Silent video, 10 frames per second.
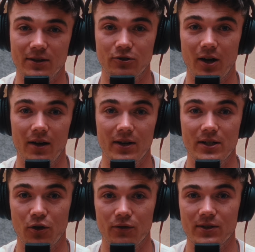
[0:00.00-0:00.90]
The driver
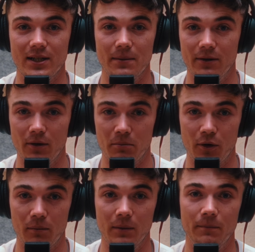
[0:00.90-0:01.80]
is obviously a bit of a
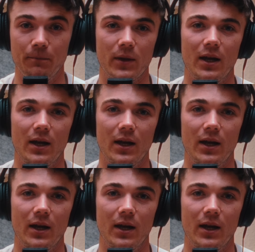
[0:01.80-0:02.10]
problem.